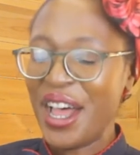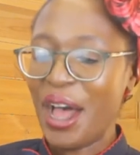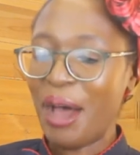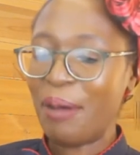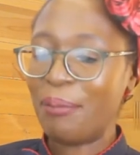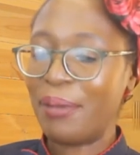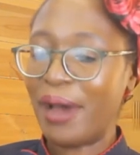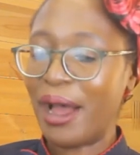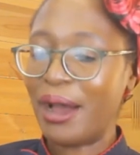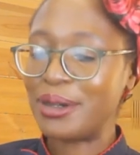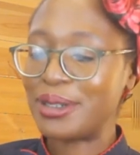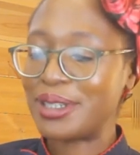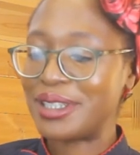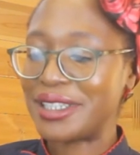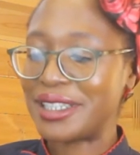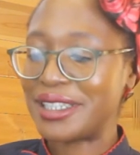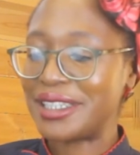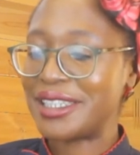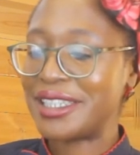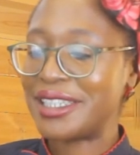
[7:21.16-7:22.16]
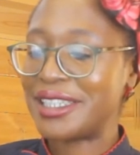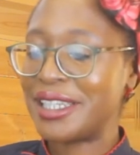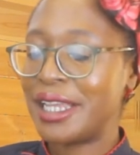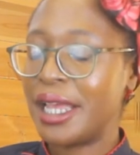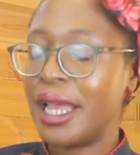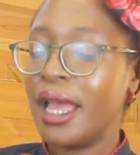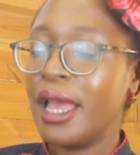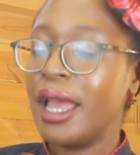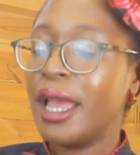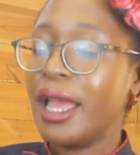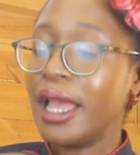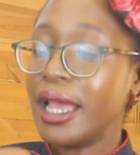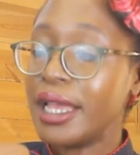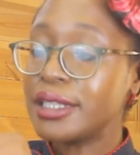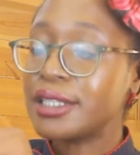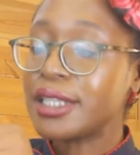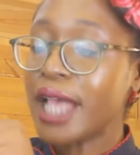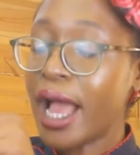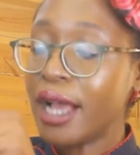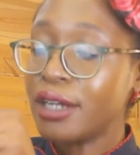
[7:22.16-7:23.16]
about it.
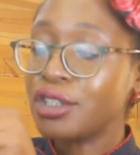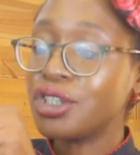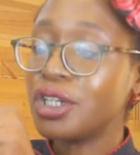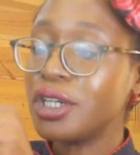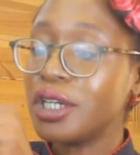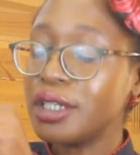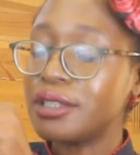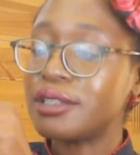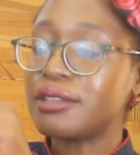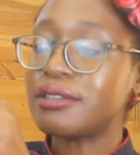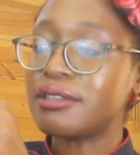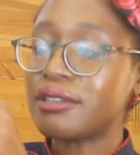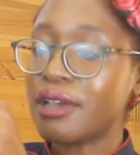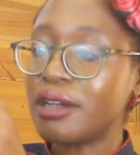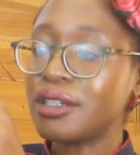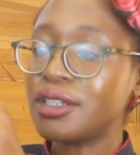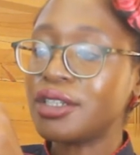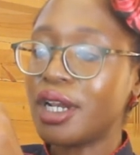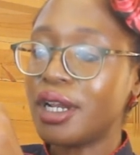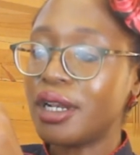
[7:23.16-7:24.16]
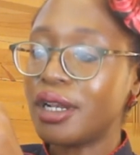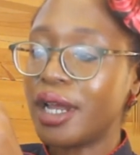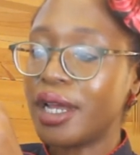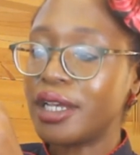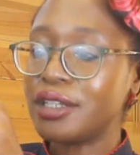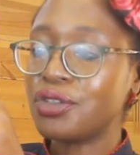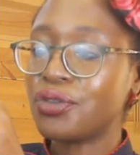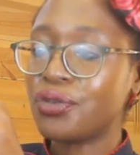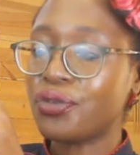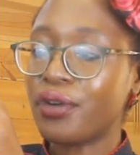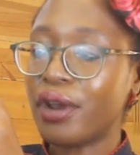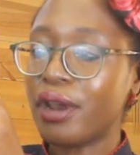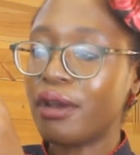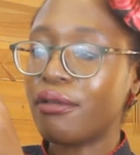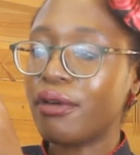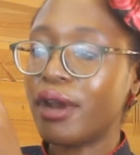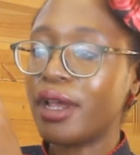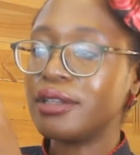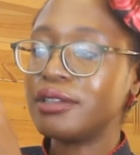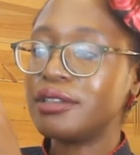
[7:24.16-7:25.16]
It's actually such a nice
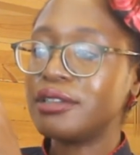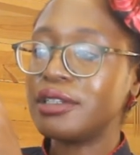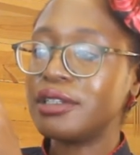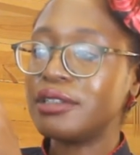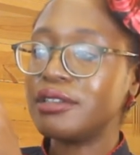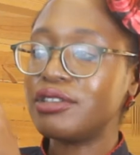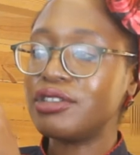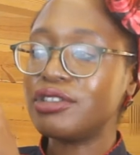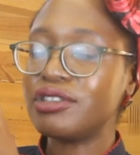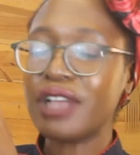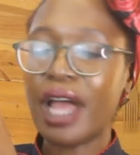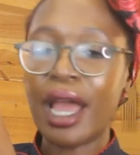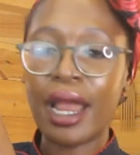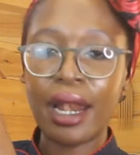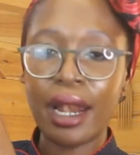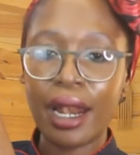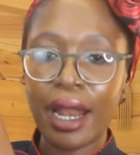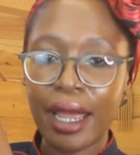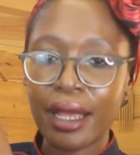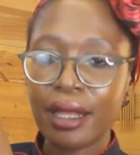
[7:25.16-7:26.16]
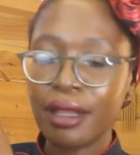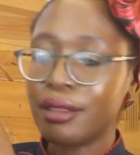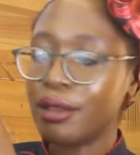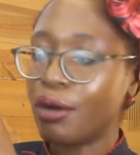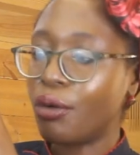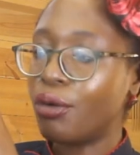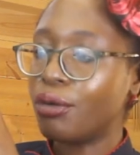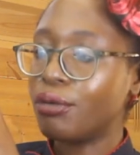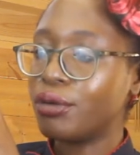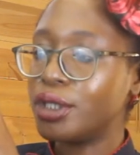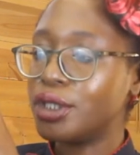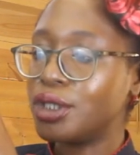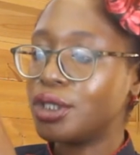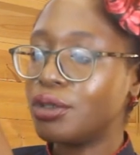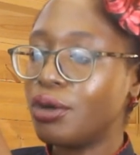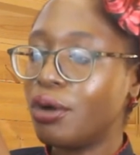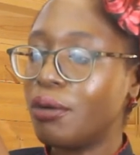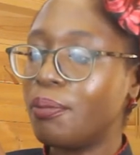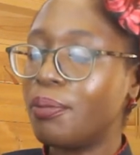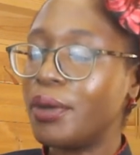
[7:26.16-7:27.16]
fragrance. It's just I like the
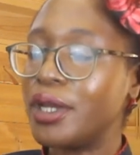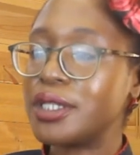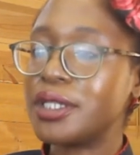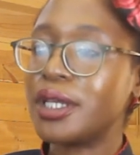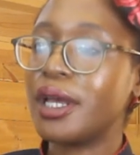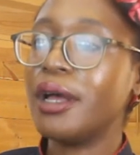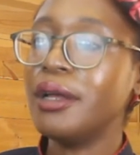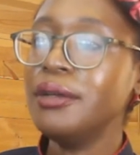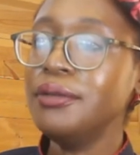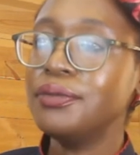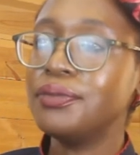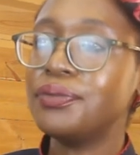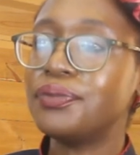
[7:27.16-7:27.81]
original better.